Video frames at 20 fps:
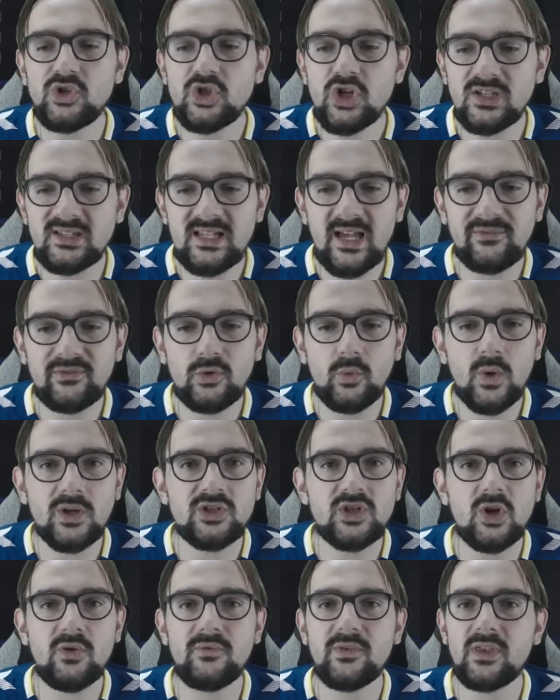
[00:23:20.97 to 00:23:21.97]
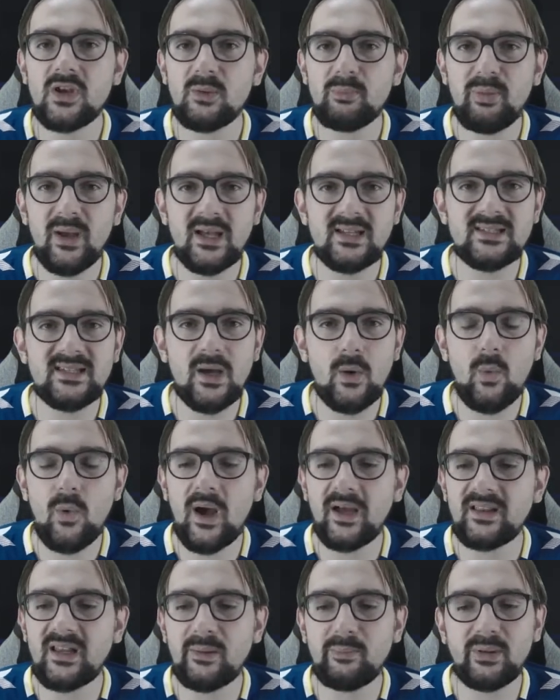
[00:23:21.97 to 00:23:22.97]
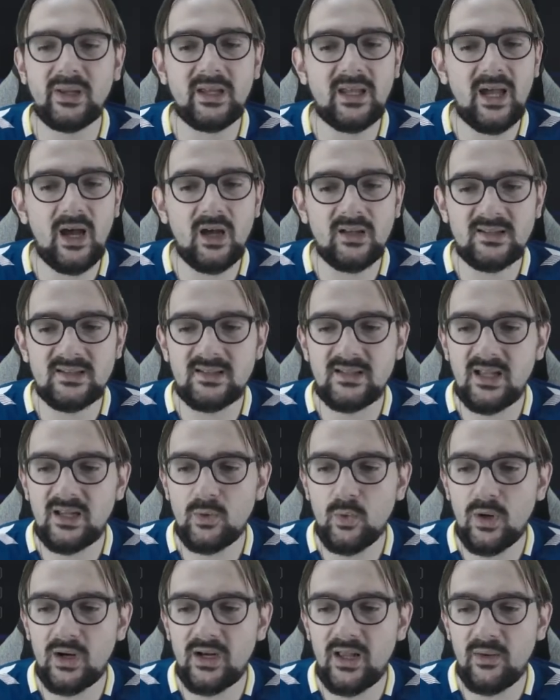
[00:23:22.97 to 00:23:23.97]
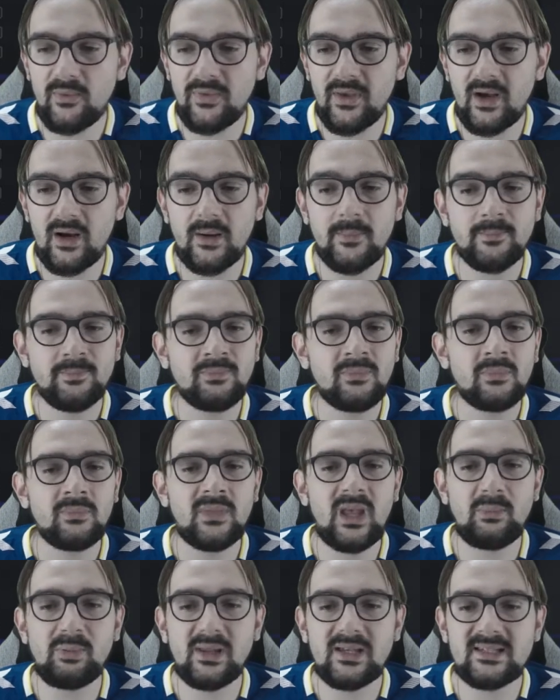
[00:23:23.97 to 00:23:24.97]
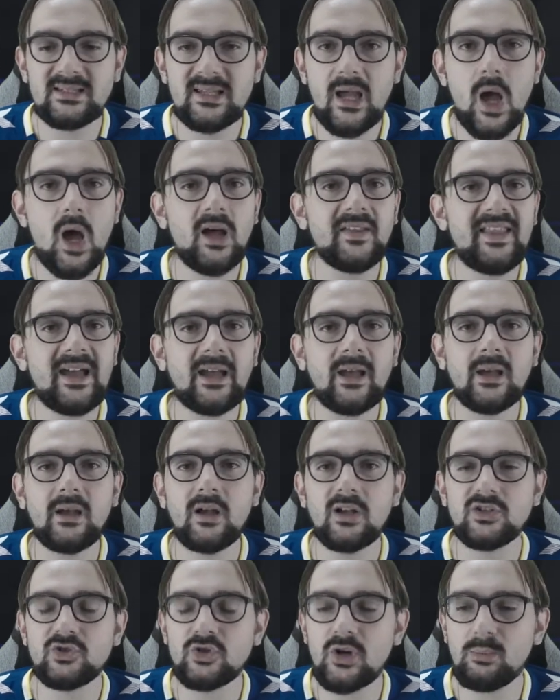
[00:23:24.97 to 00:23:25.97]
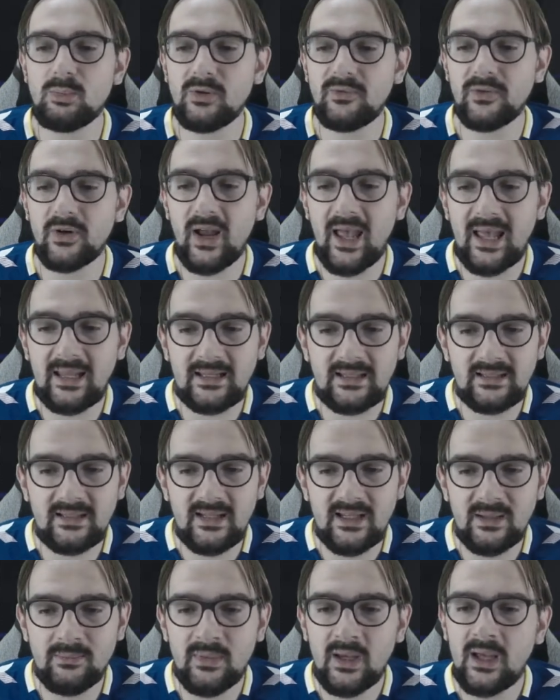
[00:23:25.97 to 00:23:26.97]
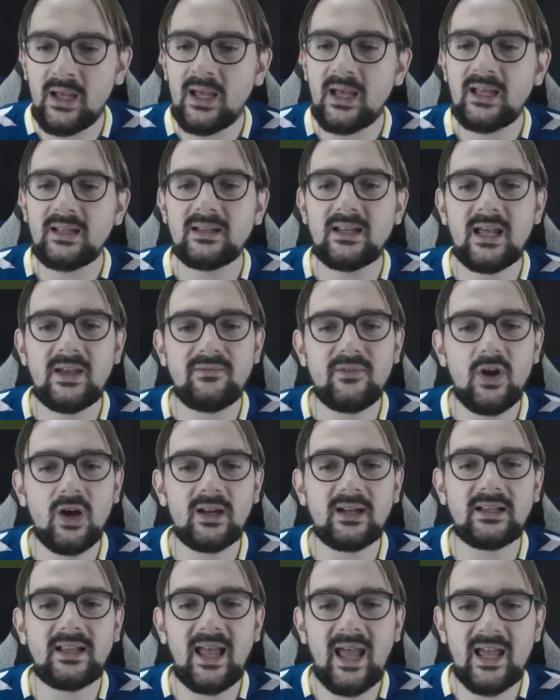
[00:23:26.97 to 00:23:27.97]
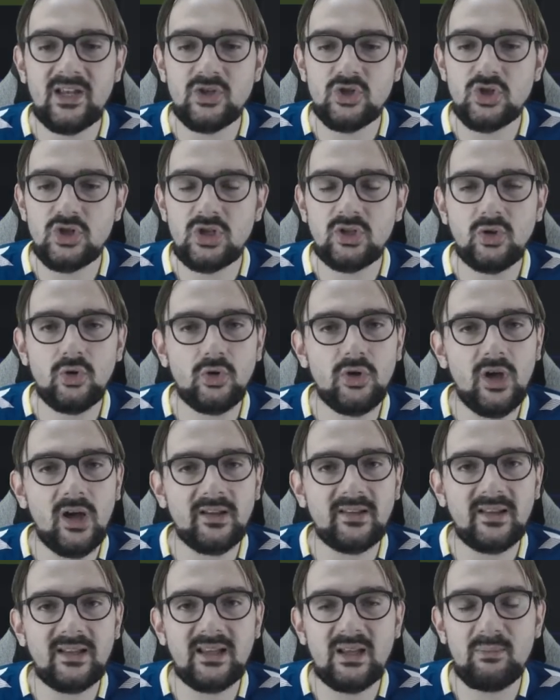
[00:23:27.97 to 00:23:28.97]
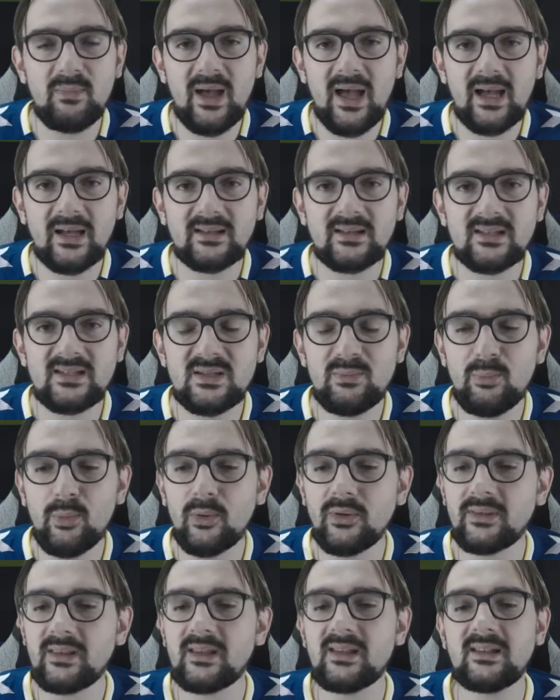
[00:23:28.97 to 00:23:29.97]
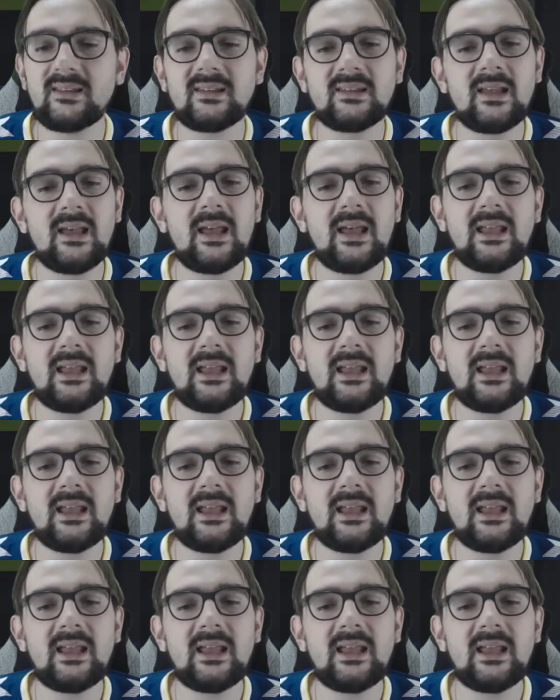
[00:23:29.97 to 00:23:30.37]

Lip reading: just have to watch out for their pace out wide. They play Hudson-Edouard out there. They play Zaha. That can cause trouble for any team. They've got an engine in Kouyaté in the back to support this.